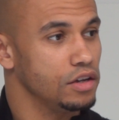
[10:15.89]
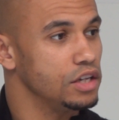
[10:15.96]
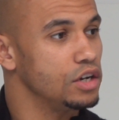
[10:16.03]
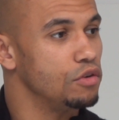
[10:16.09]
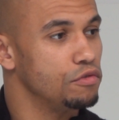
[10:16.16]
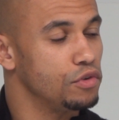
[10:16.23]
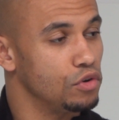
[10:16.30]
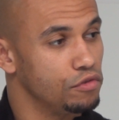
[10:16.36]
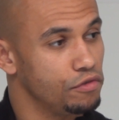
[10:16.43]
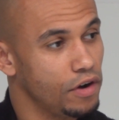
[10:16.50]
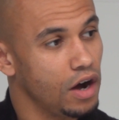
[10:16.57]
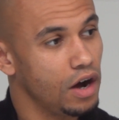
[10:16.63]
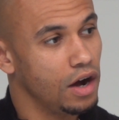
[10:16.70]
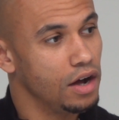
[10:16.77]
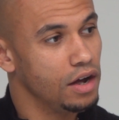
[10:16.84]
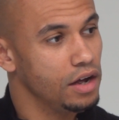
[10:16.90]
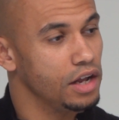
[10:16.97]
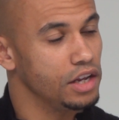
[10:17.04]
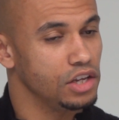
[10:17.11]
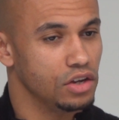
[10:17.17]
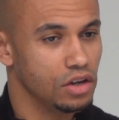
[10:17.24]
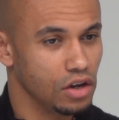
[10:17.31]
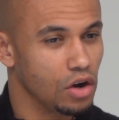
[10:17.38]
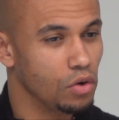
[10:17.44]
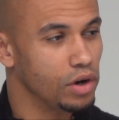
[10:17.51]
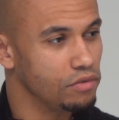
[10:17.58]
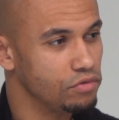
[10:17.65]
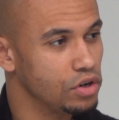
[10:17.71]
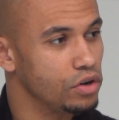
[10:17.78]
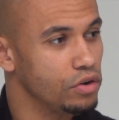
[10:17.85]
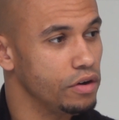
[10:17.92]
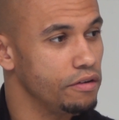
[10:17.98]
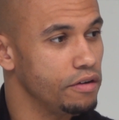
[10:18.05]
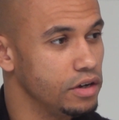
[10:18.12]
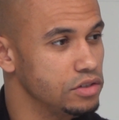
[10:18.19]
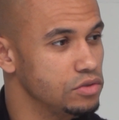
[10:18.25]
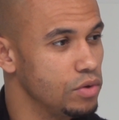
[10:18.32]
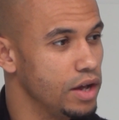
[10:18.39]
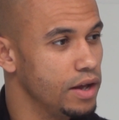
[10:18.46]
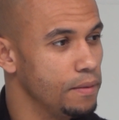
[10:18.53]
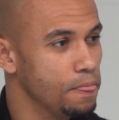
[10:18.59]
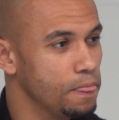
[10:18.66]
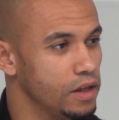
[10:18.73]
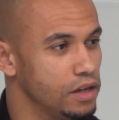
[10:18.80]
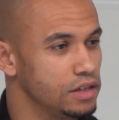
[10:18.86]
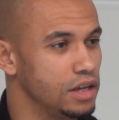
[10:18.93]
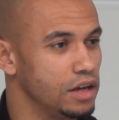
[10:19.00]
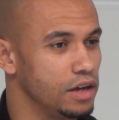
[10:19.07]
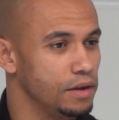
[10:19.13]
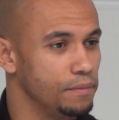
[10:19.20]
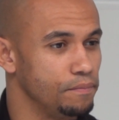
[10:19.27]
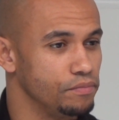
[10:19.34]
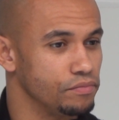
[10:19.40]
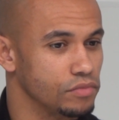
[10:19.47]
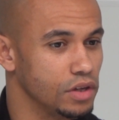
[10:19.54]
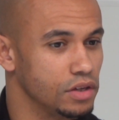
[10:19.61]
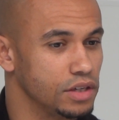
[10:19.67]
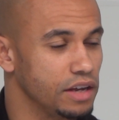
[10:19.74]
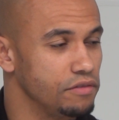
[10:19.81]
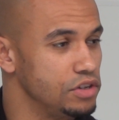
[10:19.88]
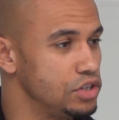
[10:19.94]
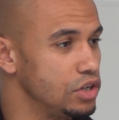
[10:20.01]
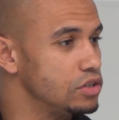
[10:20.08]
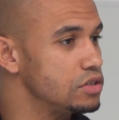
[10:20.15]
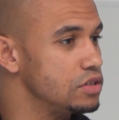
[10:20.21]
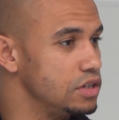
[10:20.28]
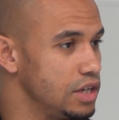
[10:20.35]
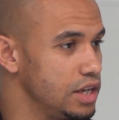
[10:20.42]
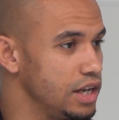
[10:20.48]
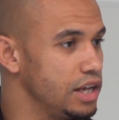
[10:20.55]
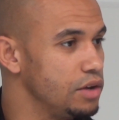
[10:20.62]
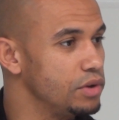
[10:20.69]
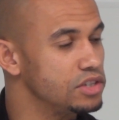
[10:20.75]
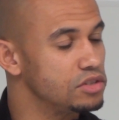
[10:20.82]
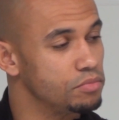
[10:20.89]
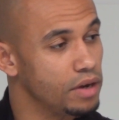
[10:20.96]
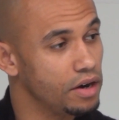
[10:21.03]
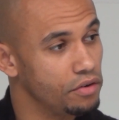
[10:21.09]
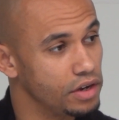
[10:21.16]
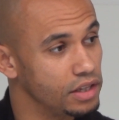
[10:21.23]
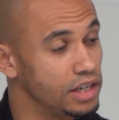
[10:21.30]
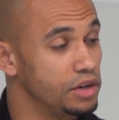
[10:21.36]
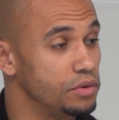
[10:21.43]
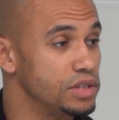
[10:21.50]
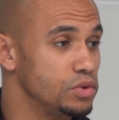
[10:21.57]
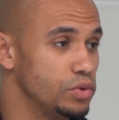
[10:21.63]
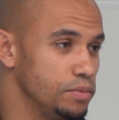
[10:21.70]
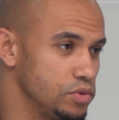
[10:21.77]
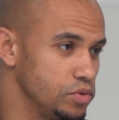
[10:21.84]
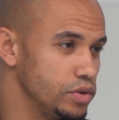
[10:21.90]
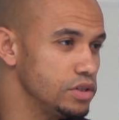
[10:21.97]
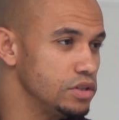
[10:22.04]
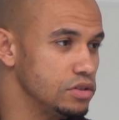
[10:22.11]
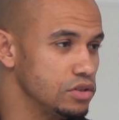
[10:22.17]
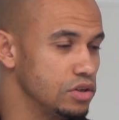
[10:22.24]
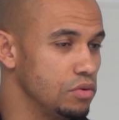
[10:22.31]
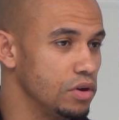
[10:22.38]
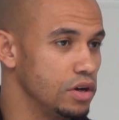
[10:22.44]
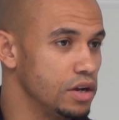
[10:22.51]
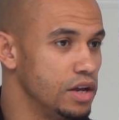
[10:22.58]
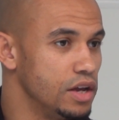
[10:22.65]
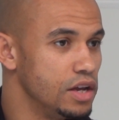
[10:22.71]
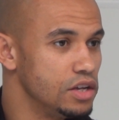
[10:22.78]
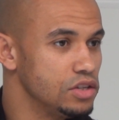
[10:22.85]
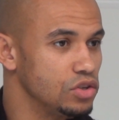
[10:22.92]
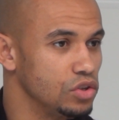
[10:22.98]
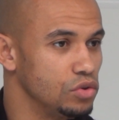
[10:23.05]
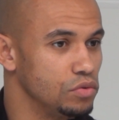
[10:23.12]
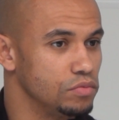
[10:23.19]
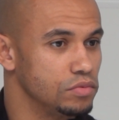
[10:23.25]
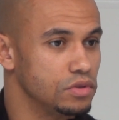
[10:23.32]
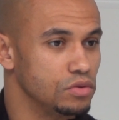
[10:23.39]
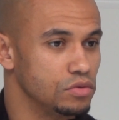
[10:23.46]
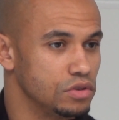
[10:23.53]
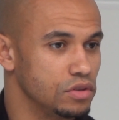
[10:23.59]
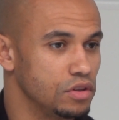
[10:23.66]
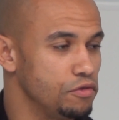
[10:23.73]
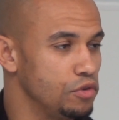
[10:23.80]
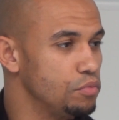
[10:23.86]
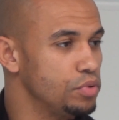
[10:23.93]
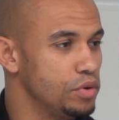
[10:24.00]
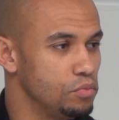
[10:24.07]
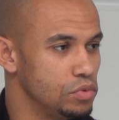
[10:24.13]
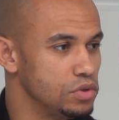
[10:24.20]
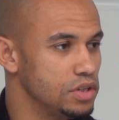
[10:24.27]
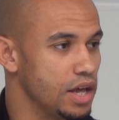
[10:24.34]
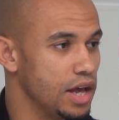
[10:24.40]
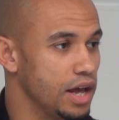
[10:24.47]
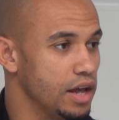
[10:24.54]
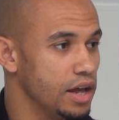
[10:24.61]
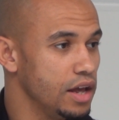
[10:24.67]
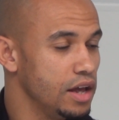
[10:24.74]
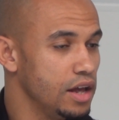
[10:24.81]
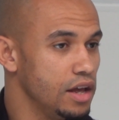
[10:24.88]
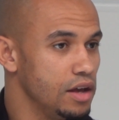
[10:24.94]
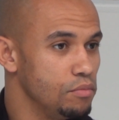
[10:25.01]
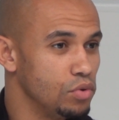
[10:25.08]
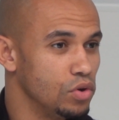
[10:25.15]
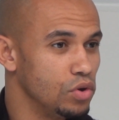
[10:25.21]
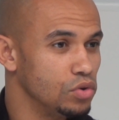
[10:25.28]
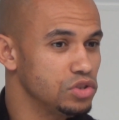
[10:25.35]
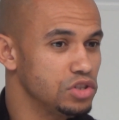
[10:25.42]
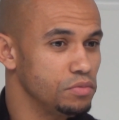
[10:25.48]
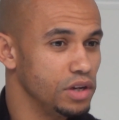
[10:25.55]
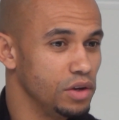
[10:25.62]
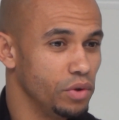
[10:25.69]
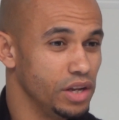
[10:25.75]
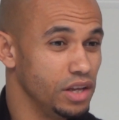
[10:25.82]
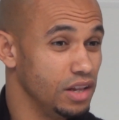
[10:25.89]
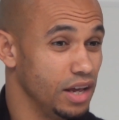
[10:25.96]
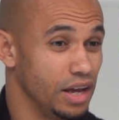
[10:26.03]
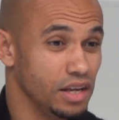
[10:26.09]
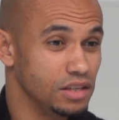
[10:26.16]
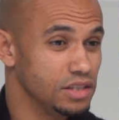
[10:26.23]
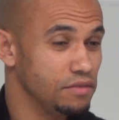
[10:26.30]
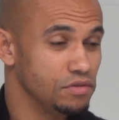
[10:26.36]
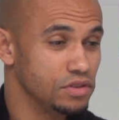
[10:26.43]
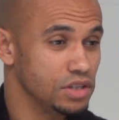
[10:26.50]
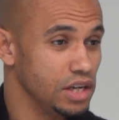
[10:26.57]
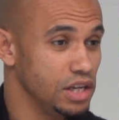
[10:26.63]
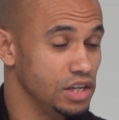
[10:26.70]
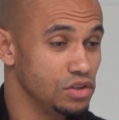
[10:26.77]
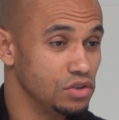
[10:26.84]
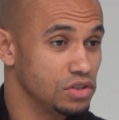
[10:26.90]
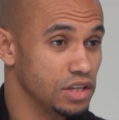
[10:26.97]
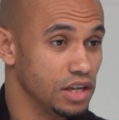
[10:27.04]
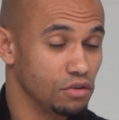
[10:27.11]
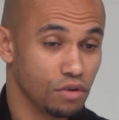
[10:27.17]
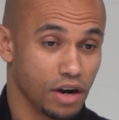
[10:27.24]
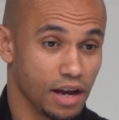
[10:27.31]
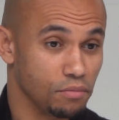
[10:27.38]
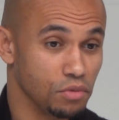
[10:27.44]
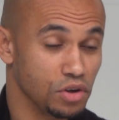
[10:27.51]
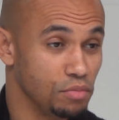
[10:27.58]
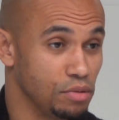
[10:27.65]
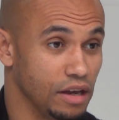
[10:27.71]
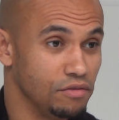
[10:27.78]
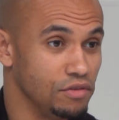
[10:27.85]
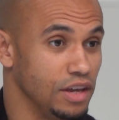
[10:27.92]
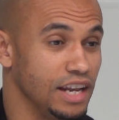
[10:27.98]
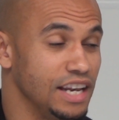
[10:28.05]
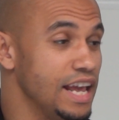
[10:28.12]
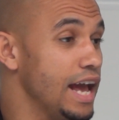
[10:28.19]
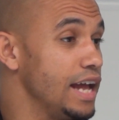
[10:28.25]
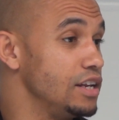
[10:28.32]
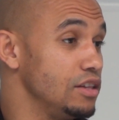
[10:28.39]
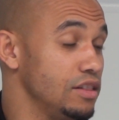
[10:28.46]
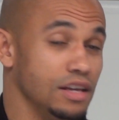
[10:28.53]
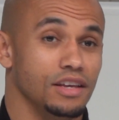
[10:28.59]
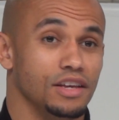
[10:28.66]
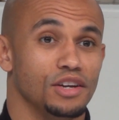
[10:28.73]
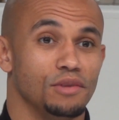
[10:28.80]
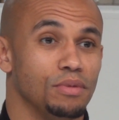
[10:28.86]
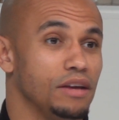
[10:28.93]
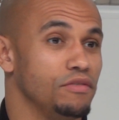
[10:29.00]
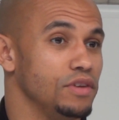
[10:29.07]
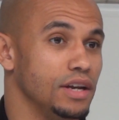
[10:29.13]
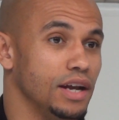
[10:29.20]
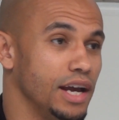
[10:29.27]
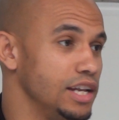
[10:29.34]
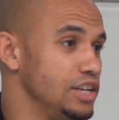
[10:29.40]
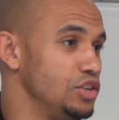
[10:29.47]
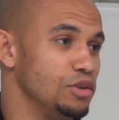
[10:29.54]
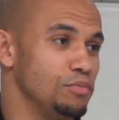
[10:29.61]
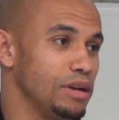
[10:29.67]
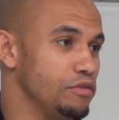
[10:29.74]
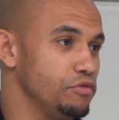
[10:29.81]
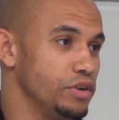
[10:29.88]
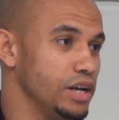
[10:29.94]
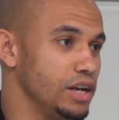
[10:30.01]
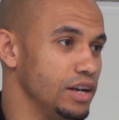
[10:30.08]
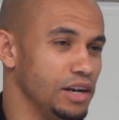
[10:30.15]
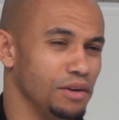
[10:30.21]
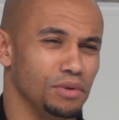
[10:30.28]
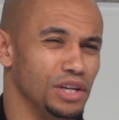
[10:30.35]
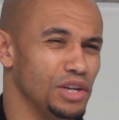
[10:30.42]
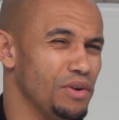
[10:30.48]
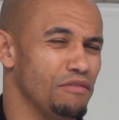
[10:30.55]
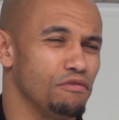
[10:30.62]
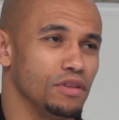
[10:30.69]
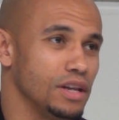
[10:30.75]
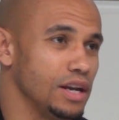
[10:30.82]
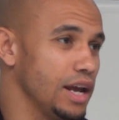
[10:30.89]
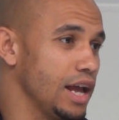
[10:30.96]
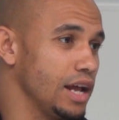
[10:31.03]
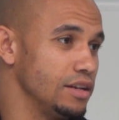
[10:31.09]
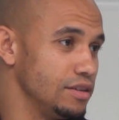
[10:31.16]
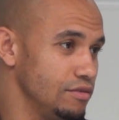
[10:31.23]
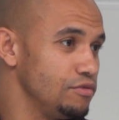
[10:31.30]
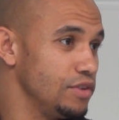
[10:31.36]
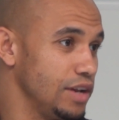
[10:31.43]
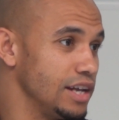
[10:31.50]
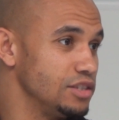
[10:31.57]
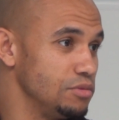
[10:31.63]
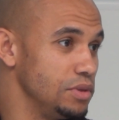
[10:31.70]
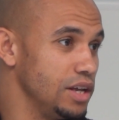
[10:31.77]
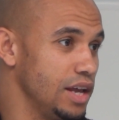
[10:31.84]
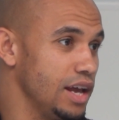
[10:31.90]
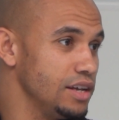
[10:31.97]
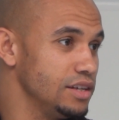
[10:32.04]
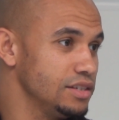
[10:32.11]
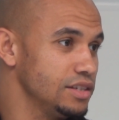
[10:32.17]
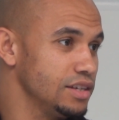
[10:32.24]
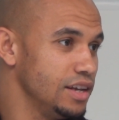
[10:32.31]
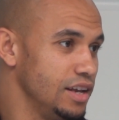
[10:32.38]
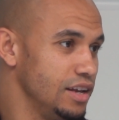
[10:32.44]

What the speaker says: You don't fall far, and you can go and have a career elsewhere. I think David Johnson did it. He went to Bury, and then he went to Ipswich, and so on. So the footprint was there. But ultimately, when you're there, you're 17. You just think, right, I'm going to play. In your head, you think you're going to play for United. You're going to play for England. I'm going to do everything I can for that to be the case.